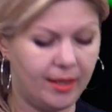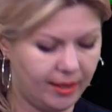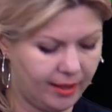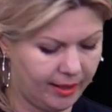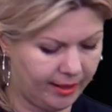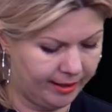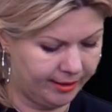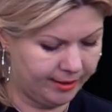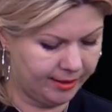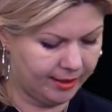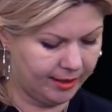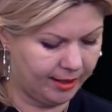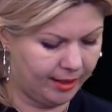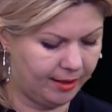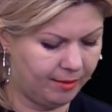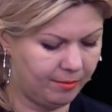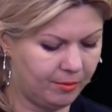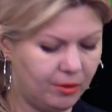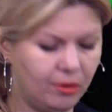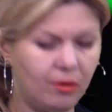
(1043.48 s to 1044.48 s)
And
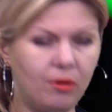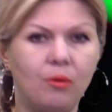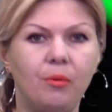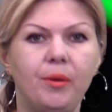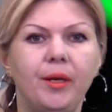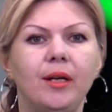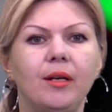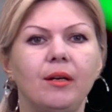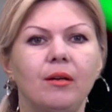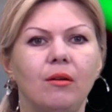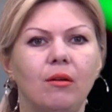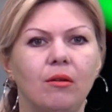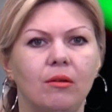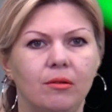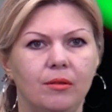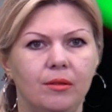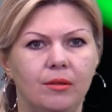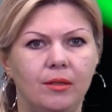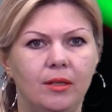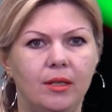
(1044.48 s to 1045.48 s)
I'm going
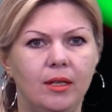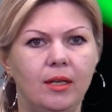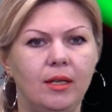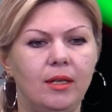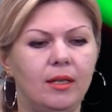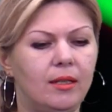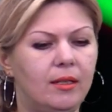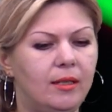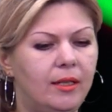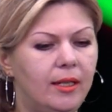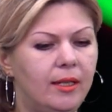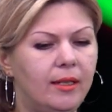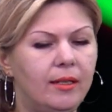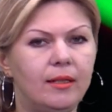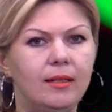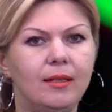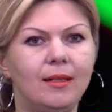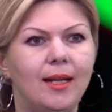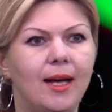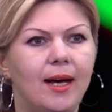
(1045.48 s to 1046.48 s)
on. The
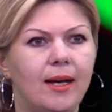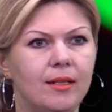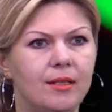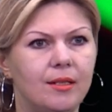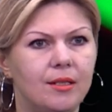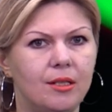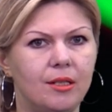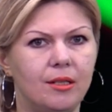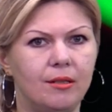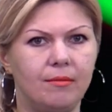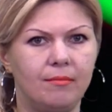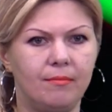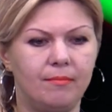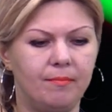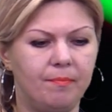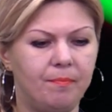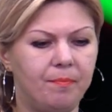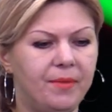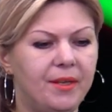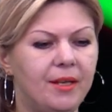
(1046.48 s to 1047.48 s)
last,
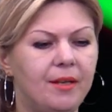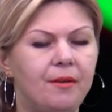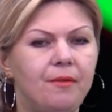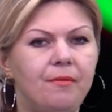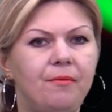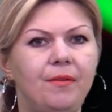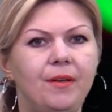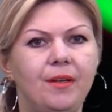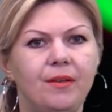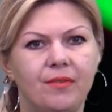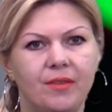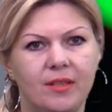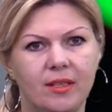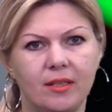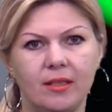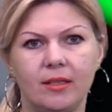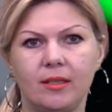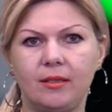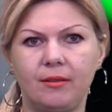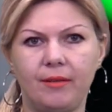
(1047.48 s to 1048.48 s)
fifth
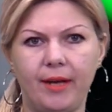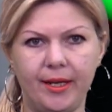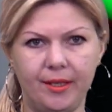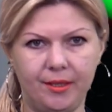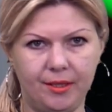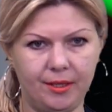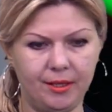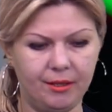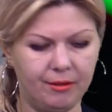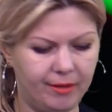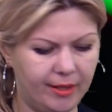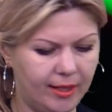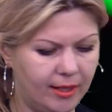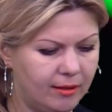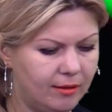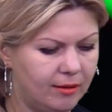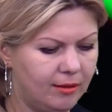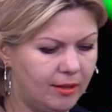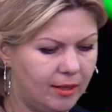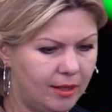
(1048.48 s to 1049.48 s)

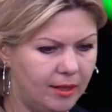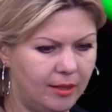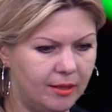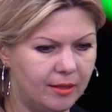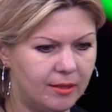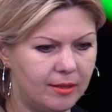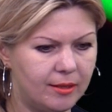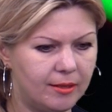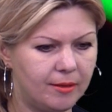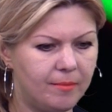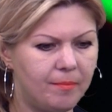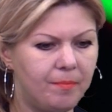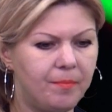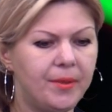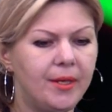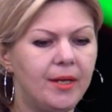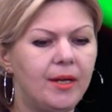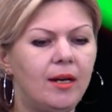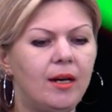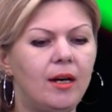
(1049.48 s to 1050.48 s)
criterion is
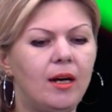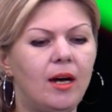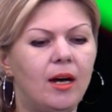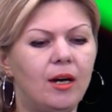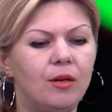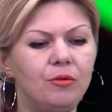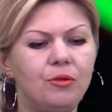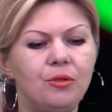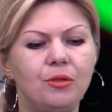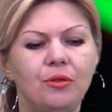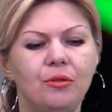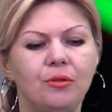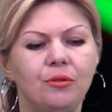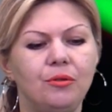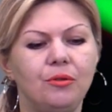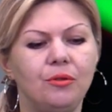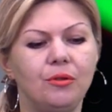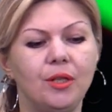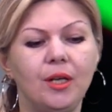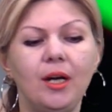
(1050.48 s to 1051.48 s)
how do
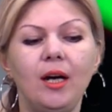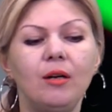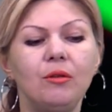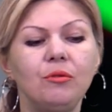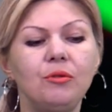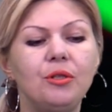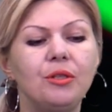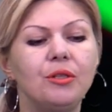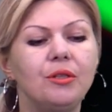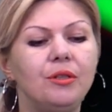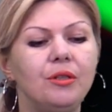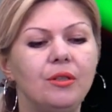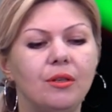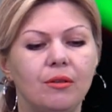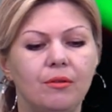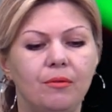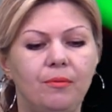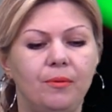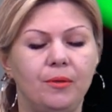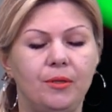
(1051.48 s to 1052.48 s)
you
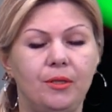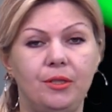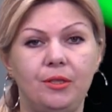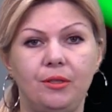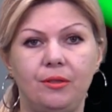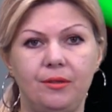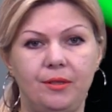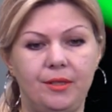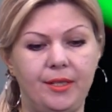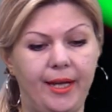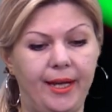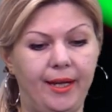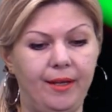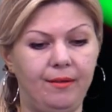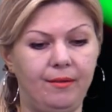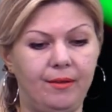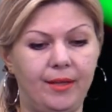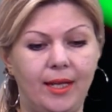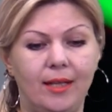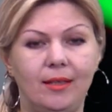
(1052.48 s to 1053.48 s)
know for
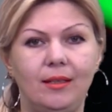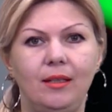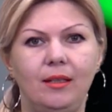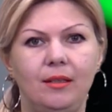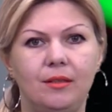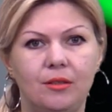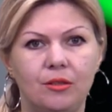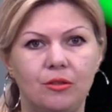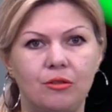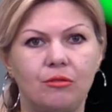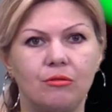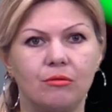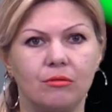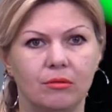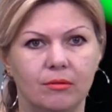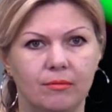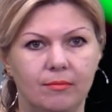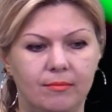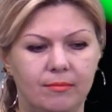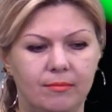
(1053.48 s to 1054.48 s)
certain that it's true?